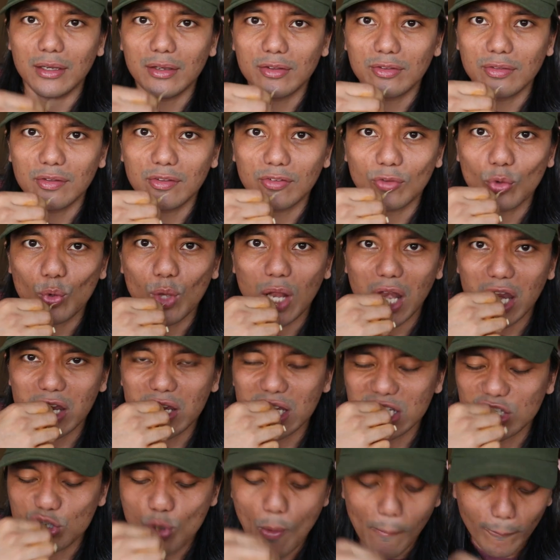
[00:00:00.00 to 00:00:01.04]
this
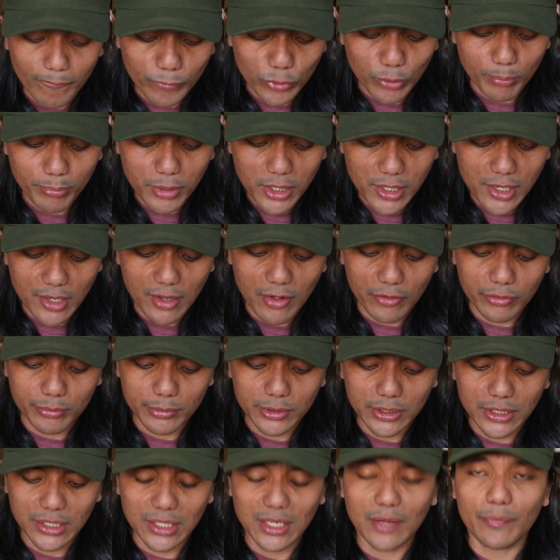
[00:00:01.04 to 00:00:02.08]
coalition to be the
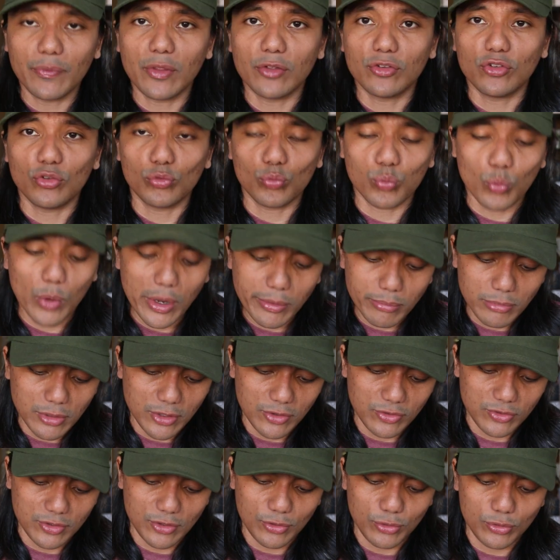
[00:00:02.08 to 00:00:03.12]
government, and then there's this one
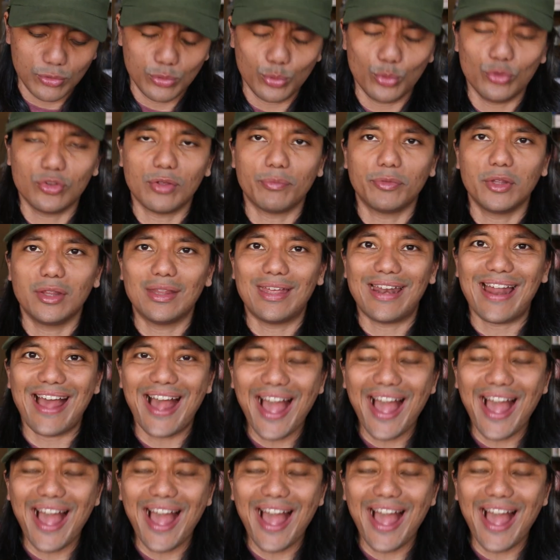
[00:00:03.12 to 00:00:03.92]
minister who's doing something that